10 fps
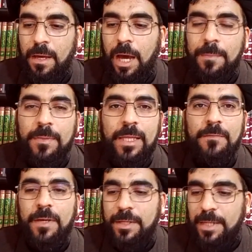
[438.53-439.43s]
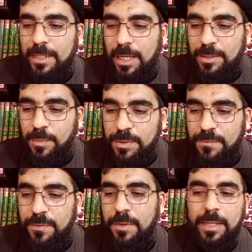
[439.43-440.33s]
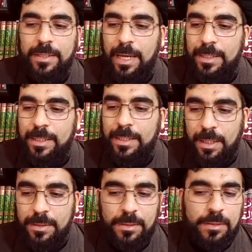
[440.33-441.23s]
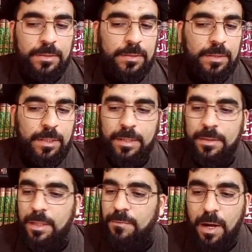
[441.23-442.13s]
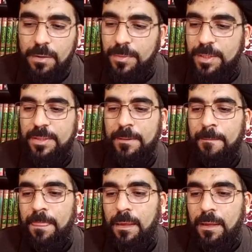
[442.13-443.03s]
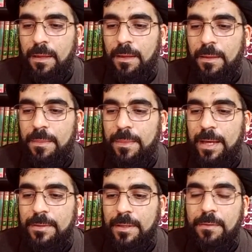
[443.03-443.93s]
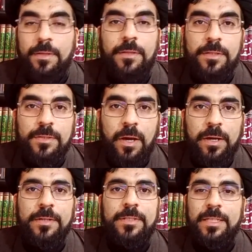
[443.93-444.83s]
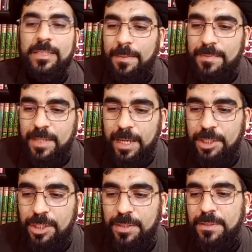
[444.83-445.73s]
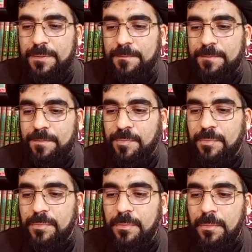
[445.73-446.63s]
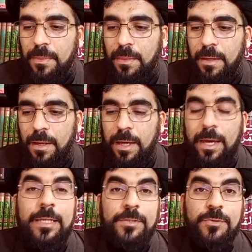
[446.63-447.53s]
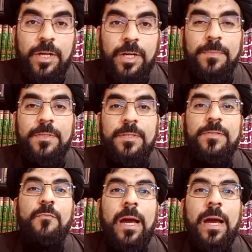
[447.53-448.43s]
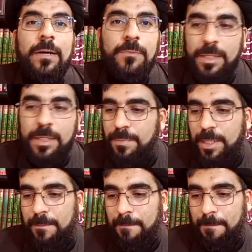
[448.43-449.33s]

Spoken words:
I'm living in an atmosphere and in an environment that the desires and temptations and dreams surrounded me.